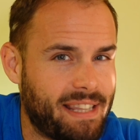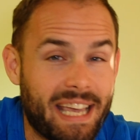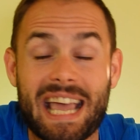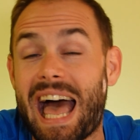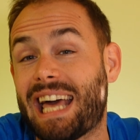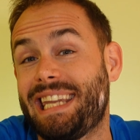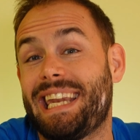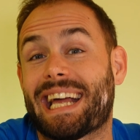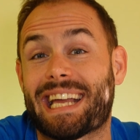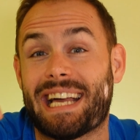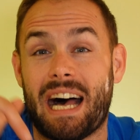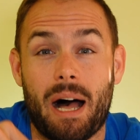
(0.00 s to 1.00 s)
thing, I need
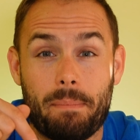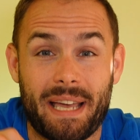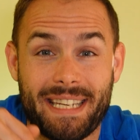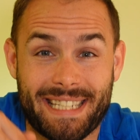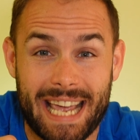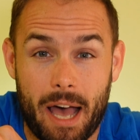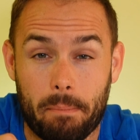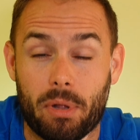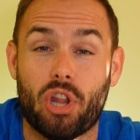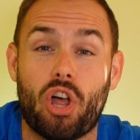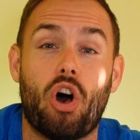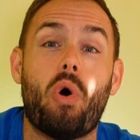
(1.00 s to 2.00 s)
a comment down
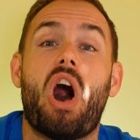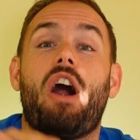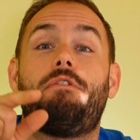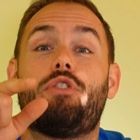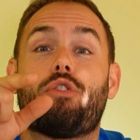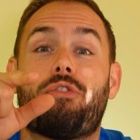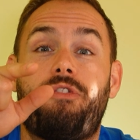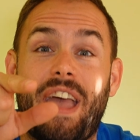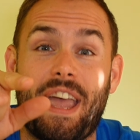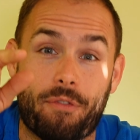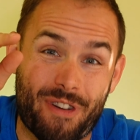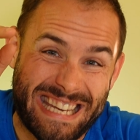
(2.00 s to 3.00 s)
below of your
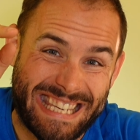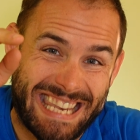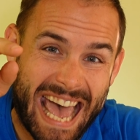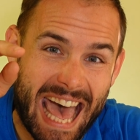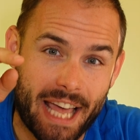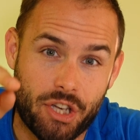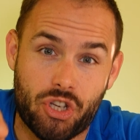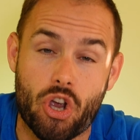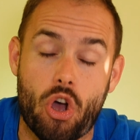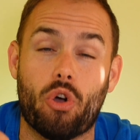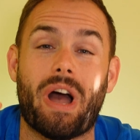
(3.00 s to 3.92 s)
favorite dad joke.